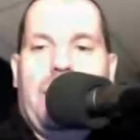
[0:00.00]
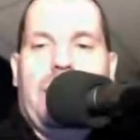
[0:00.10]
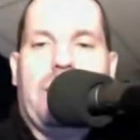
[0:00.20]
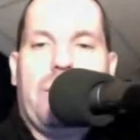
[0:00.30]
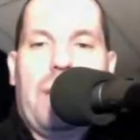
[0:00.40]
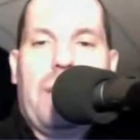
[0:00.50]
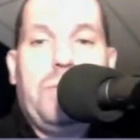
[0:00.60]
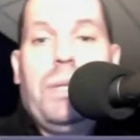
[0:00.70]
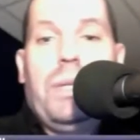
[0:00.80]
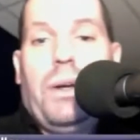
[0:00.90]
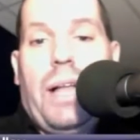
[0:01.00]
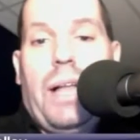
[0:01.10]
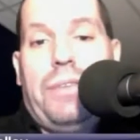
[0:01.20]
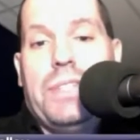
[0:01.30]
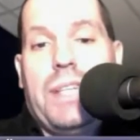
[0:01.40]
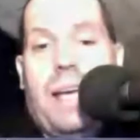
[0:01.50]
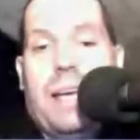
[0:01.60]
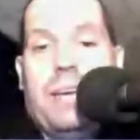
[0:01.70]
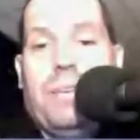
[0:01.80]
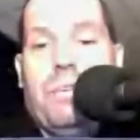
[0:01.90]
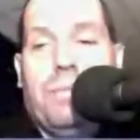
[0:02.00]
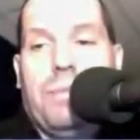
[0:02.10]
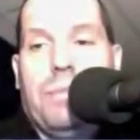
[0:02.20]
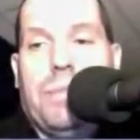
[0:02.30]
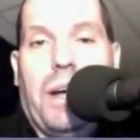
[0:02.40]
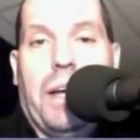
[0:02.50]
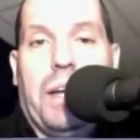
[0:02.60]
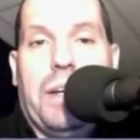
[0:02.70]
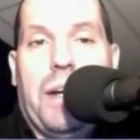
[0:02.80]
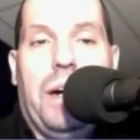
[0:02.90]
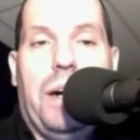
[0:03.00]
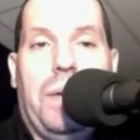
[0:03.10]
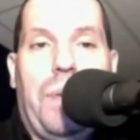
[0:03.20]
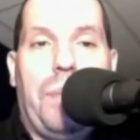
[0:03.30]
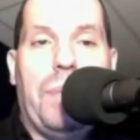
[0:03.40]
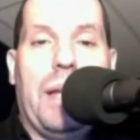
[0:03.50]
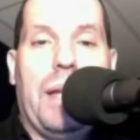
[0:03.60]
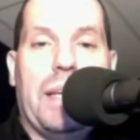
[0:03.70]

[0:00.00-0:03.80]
that's really all I have to say tonight. I mean, I guess